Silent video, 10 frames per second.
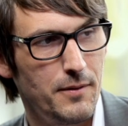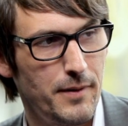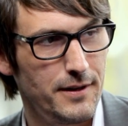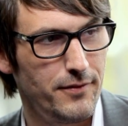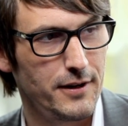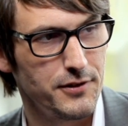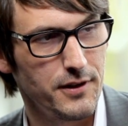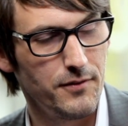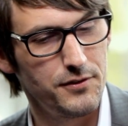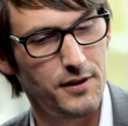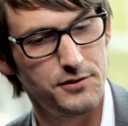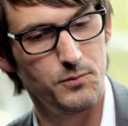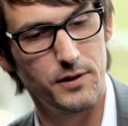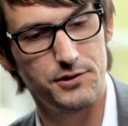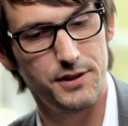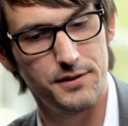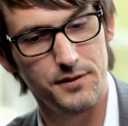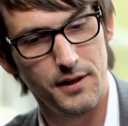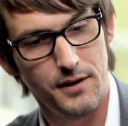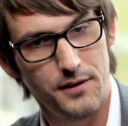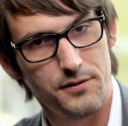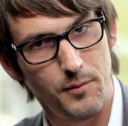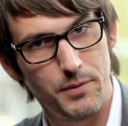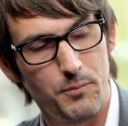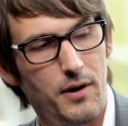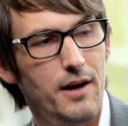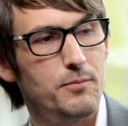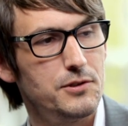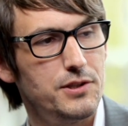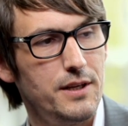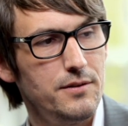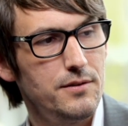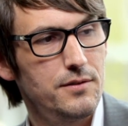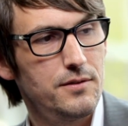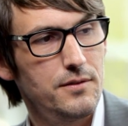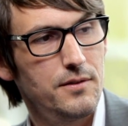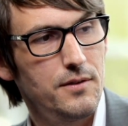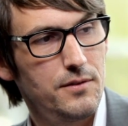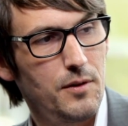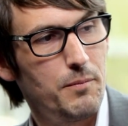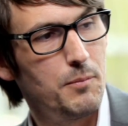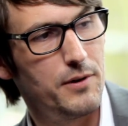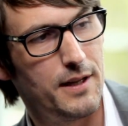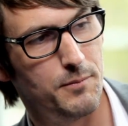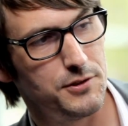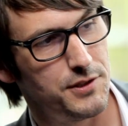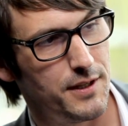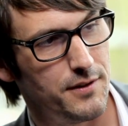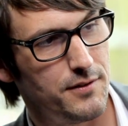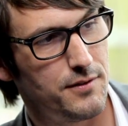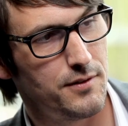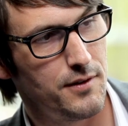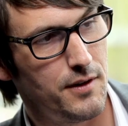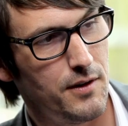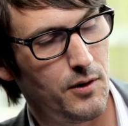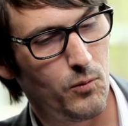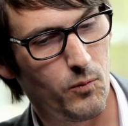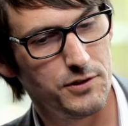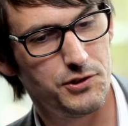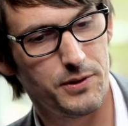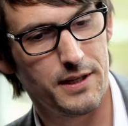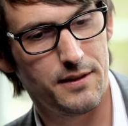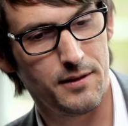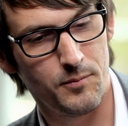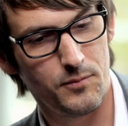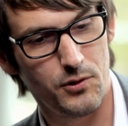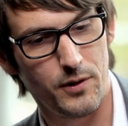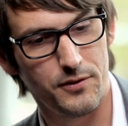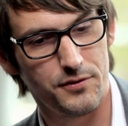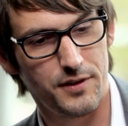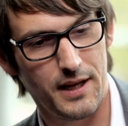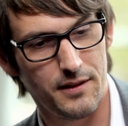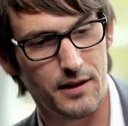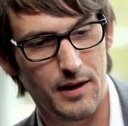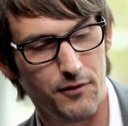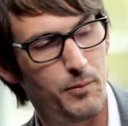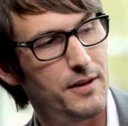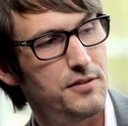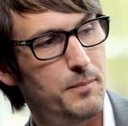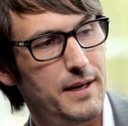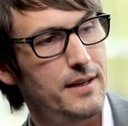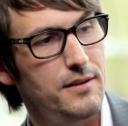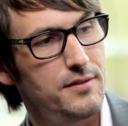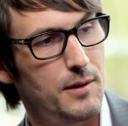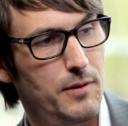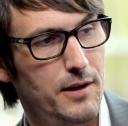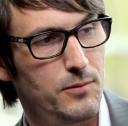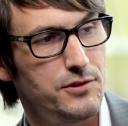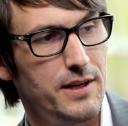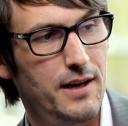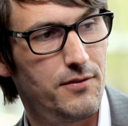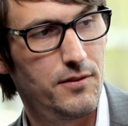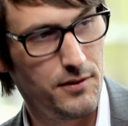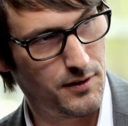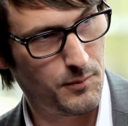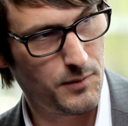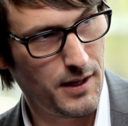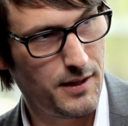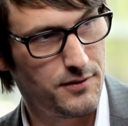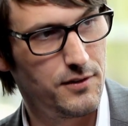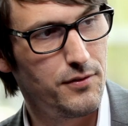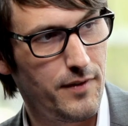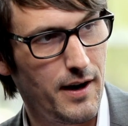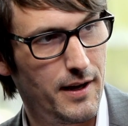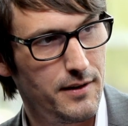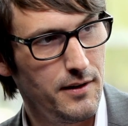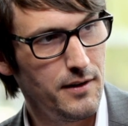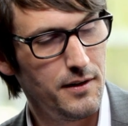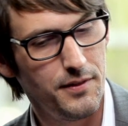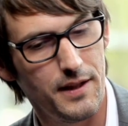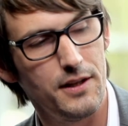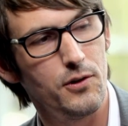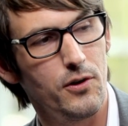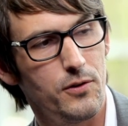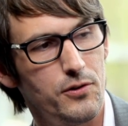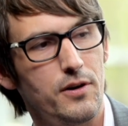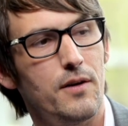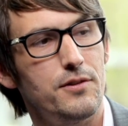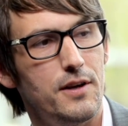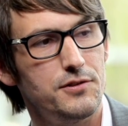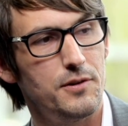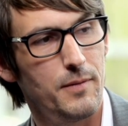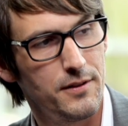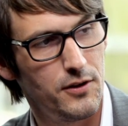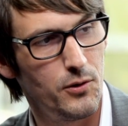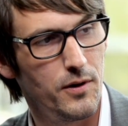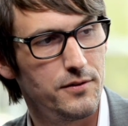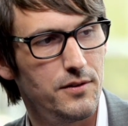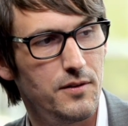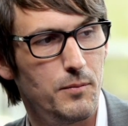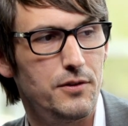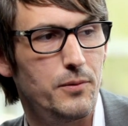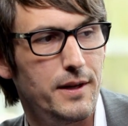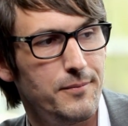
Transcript: manufacturing conversation, which is some people have machines, some people need machines. Once you get them to understand that everybody's speaking the same language and have the same needs, it's fine. Then you go into a conversation about the nuances in between.